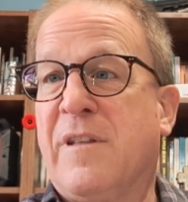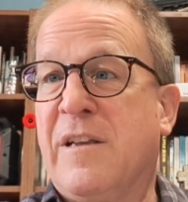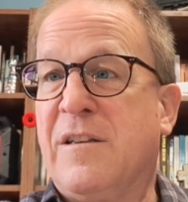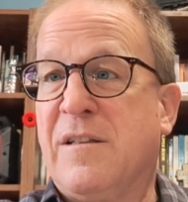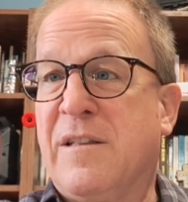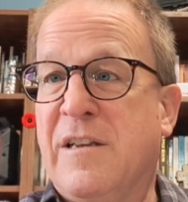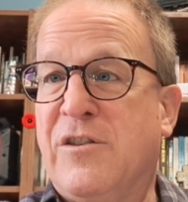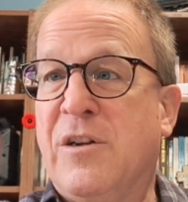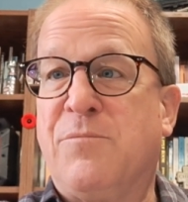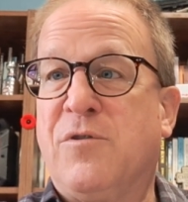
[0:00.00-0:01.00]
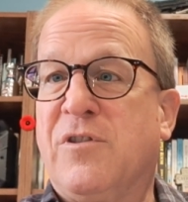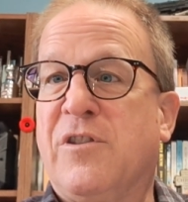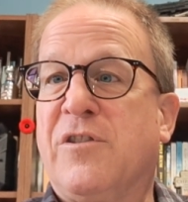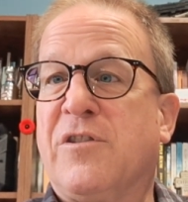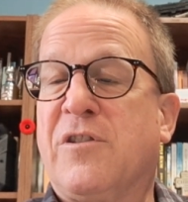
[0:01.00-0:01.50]
the Egyptians
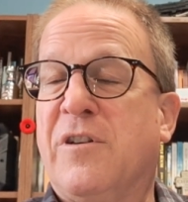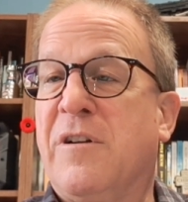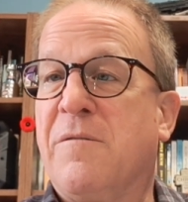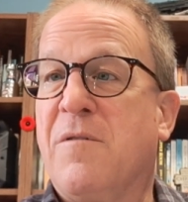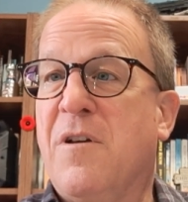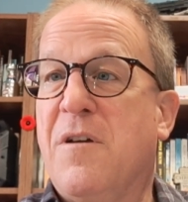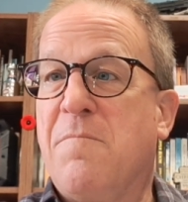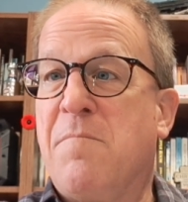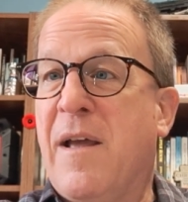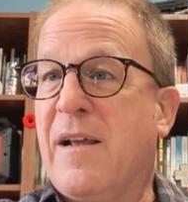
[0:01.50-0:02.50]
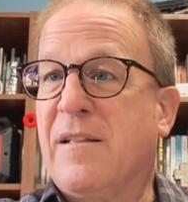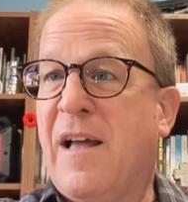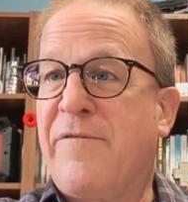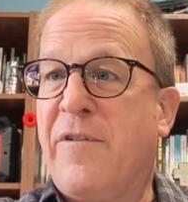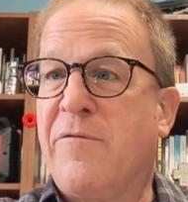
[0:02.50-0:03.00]
are just going to make
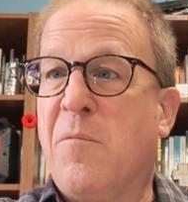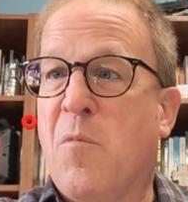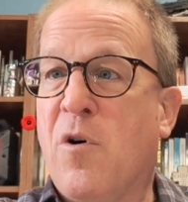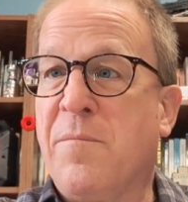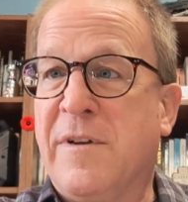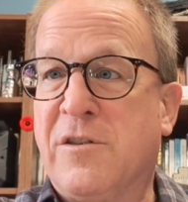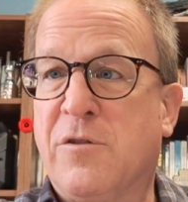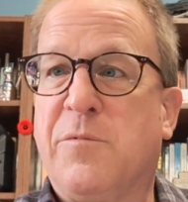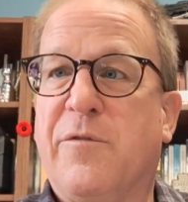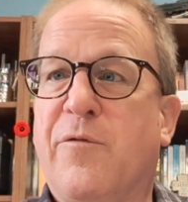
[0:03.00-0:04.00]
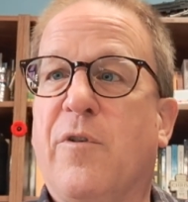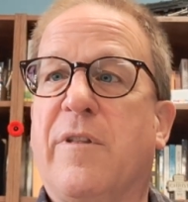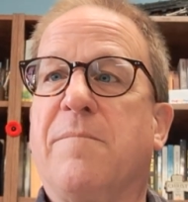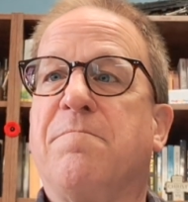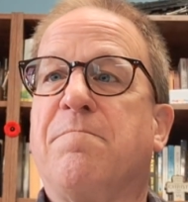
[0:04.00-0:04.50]
life even more miserable for
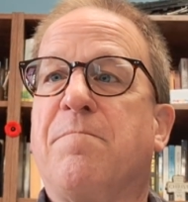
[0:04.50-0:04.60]
them.